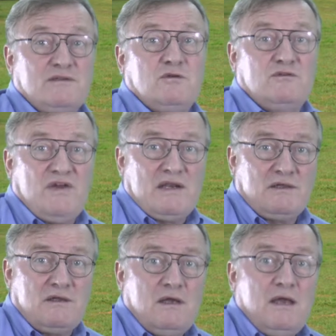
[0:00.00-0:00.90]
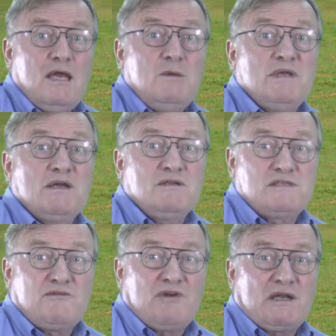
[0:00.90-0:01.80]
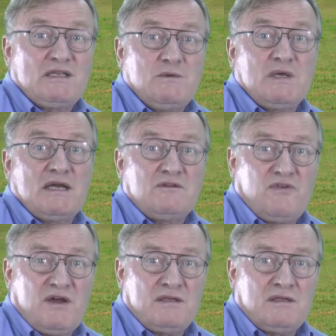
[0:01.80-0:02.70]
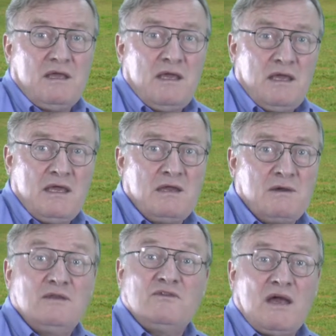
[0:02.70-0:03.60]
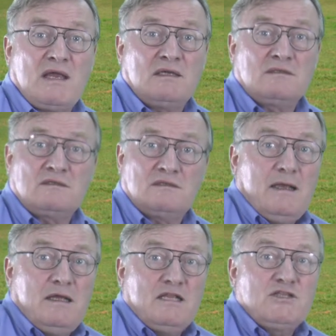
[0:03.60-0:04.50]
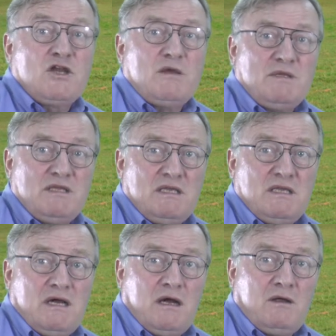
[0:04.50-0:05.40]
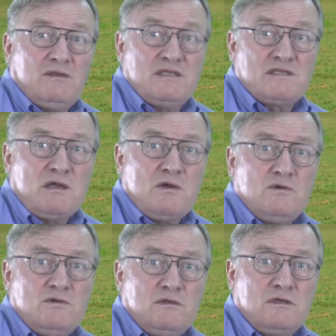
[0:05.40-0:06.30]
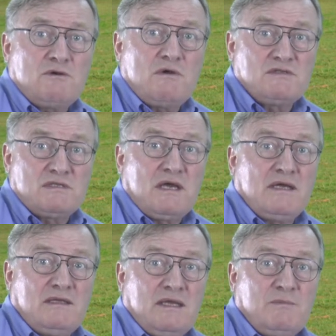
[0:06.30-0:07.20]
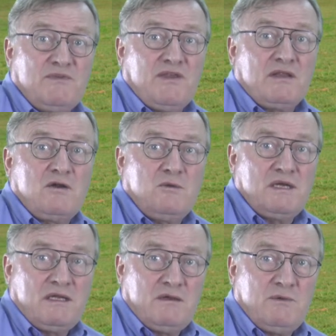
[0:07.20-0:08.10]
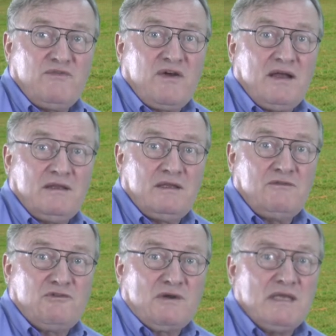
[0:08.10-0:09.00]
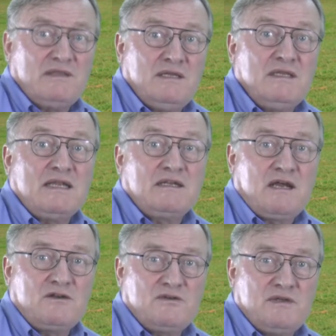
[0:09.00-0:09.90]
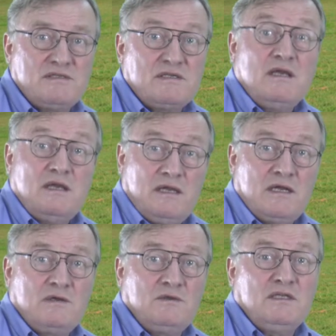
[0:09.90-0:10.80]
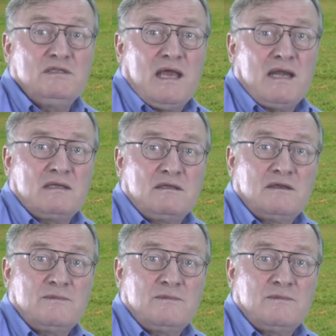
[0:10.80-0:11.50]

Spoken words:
Dornfelder because it's a variety we can find here in Thailand. Germany on its own grows 98% globally. We find that variety in 9 countries, including Thailand.